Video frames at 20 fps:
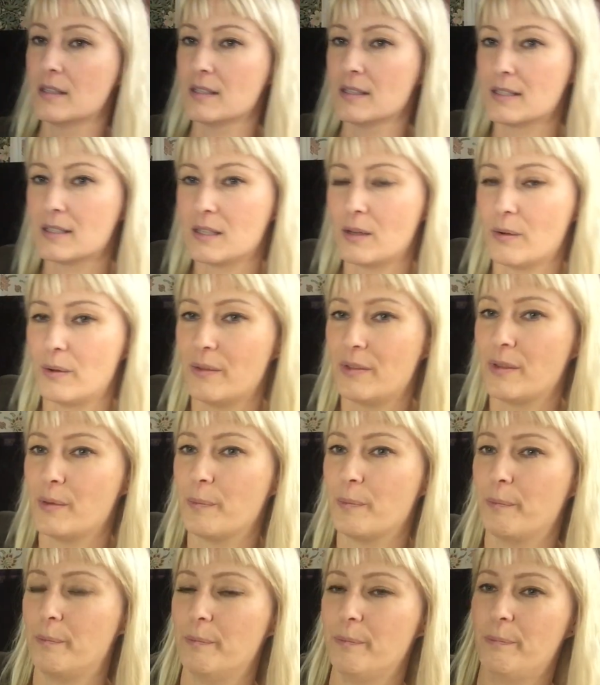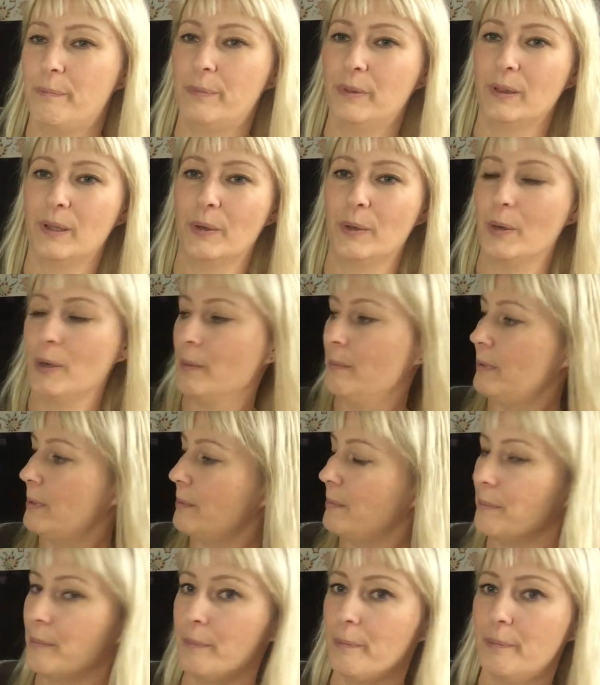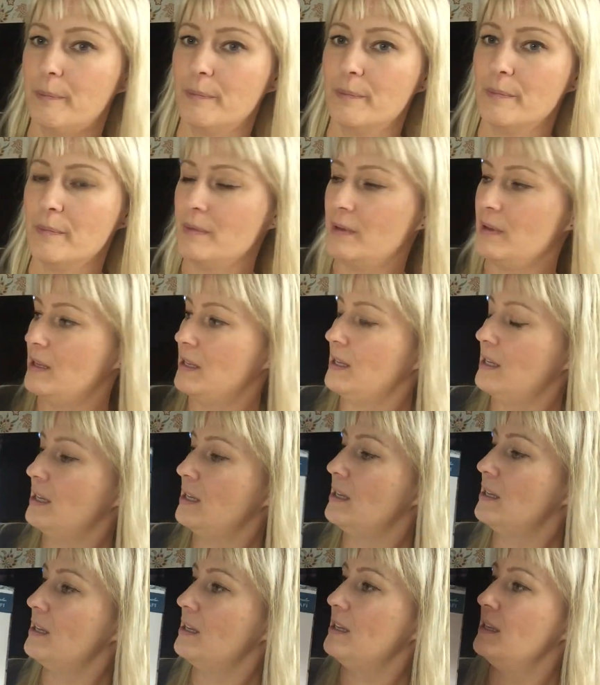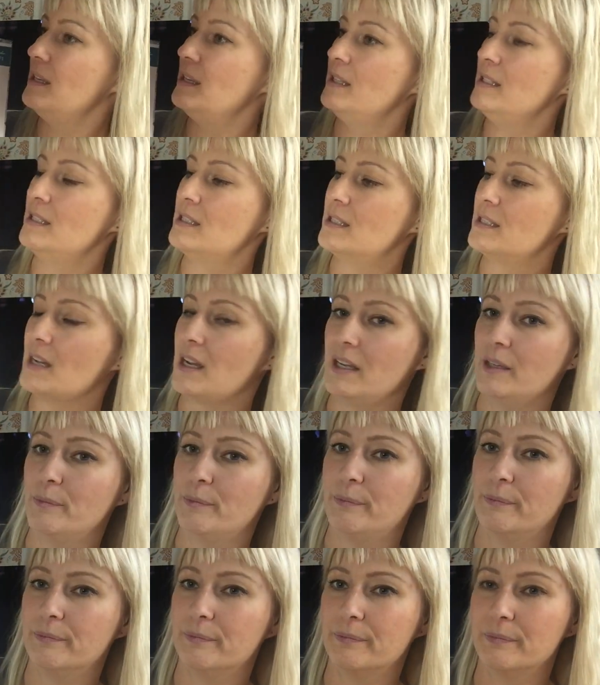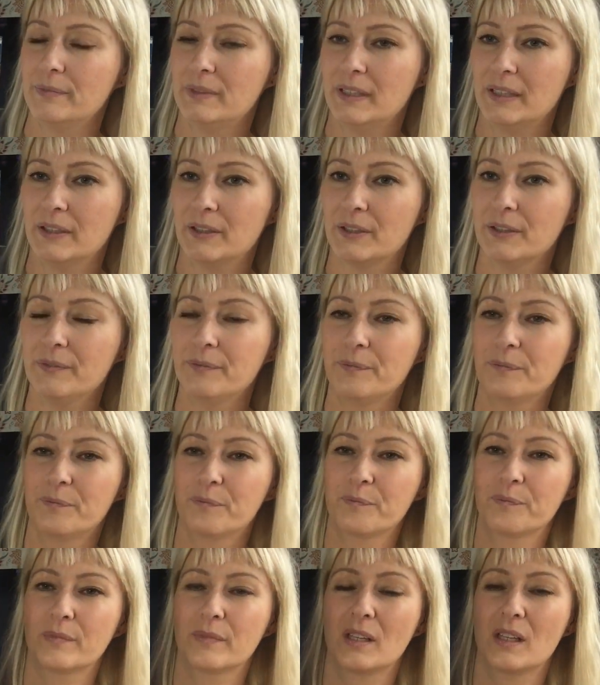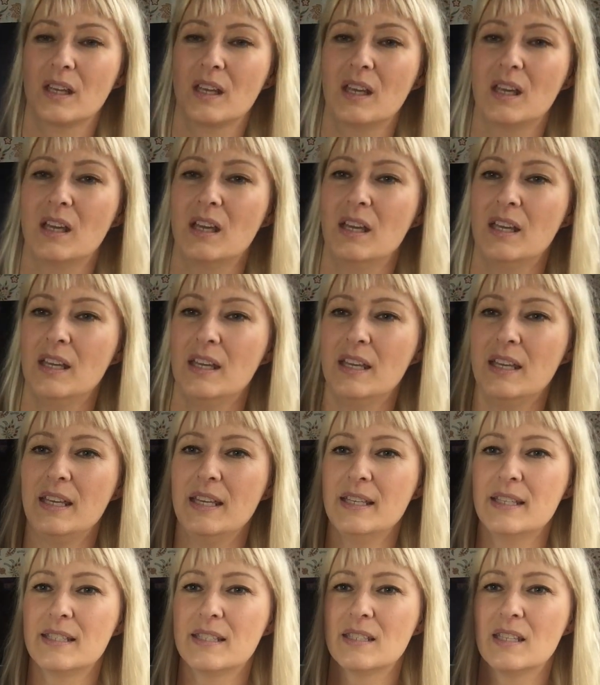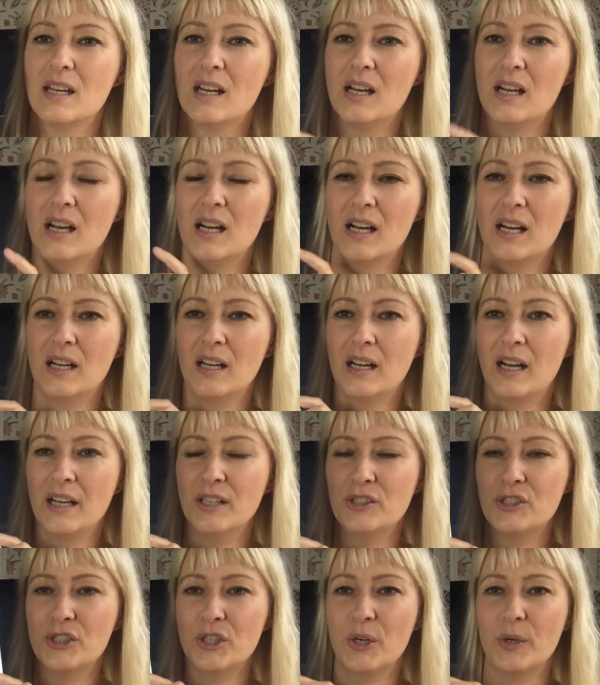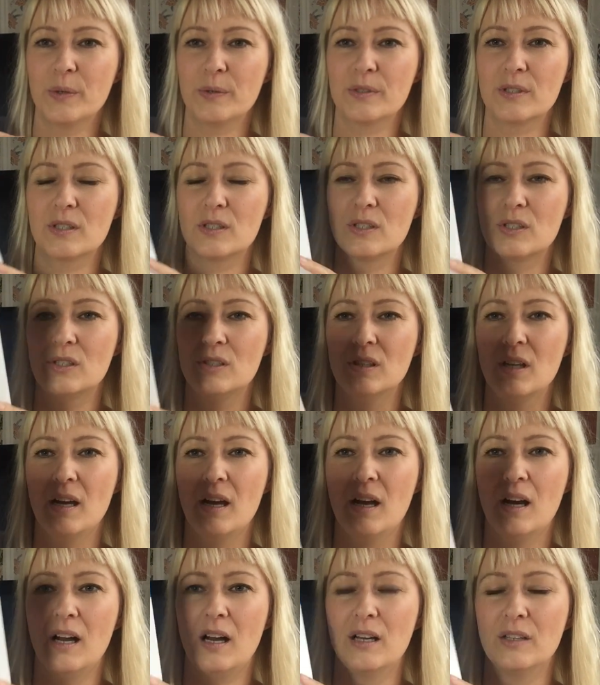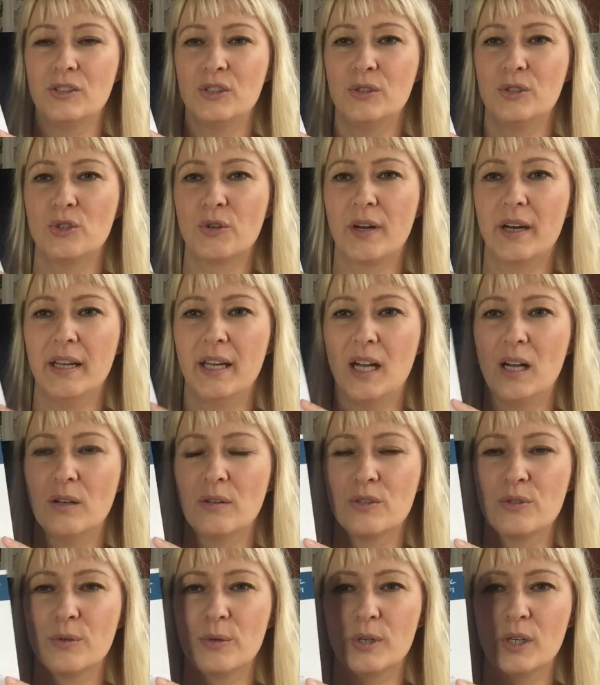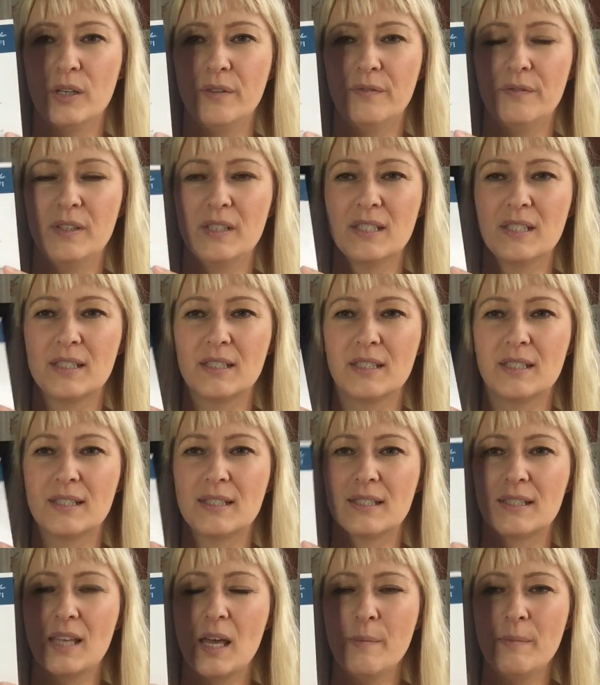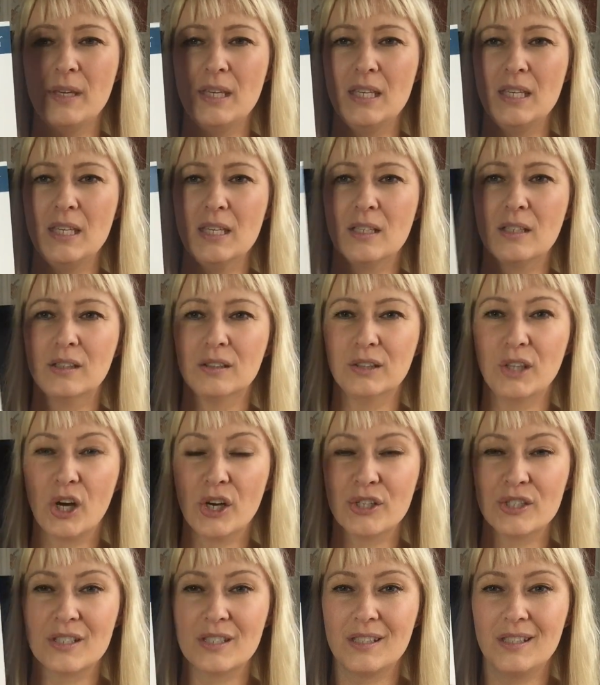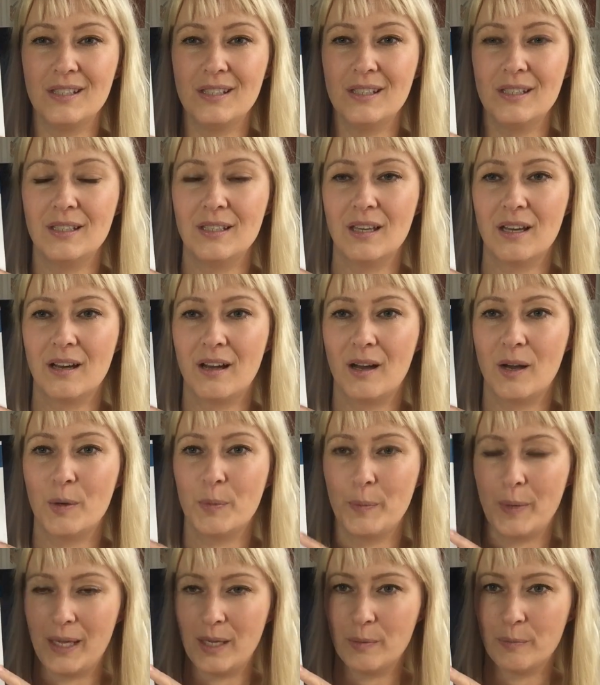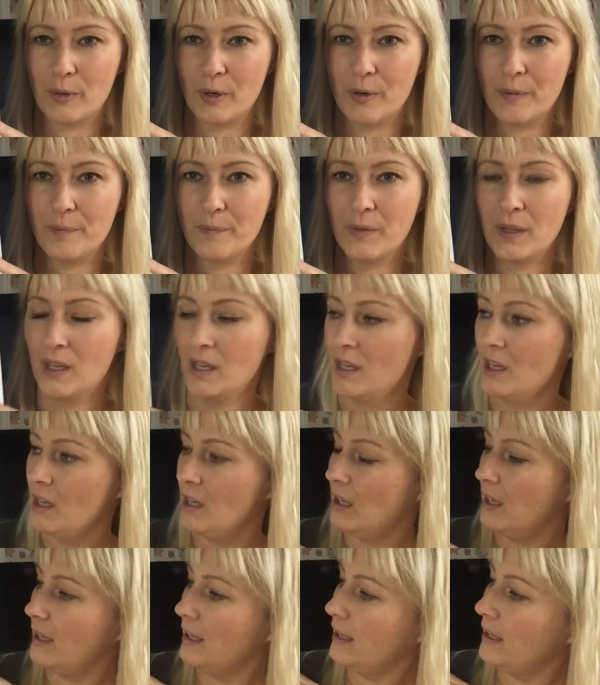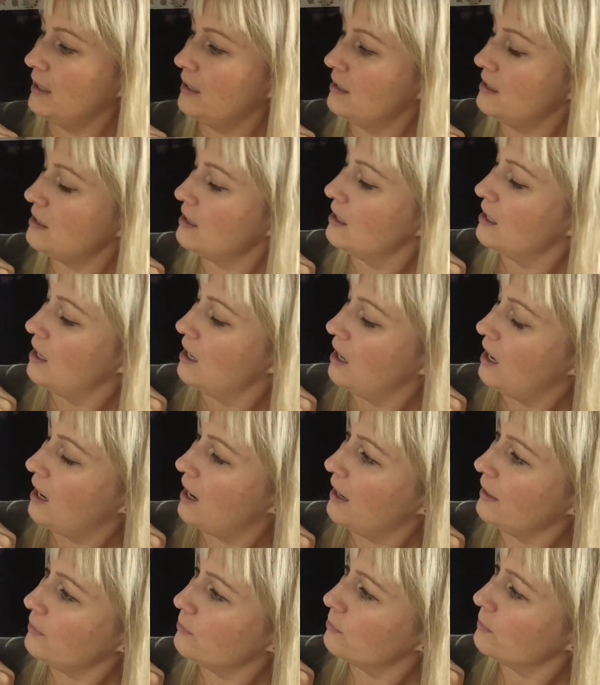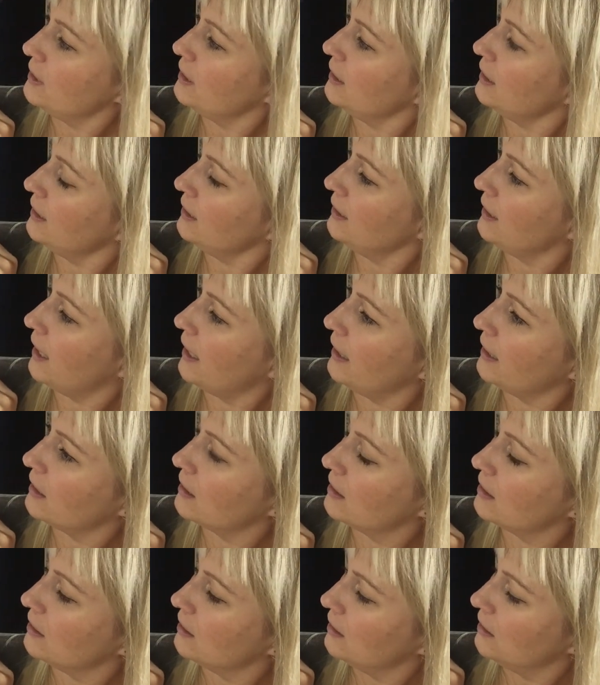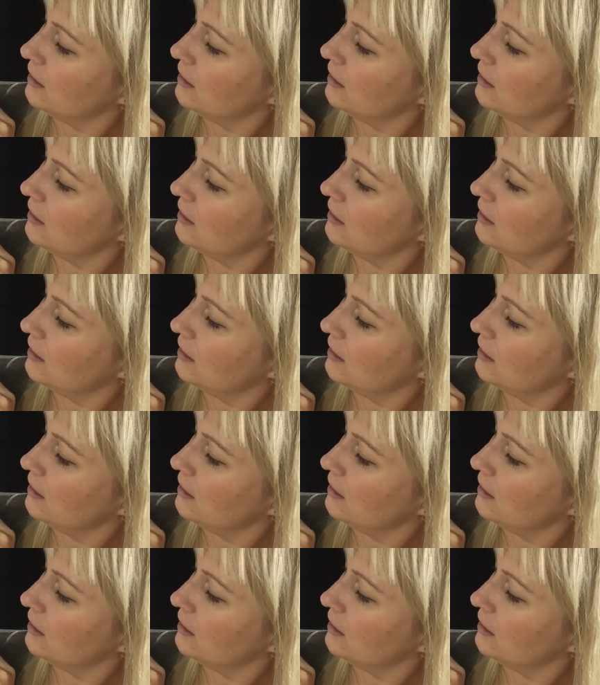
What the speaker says: So the blurb inside here is I chose to try out sort of this semi-glossy paper, and I really like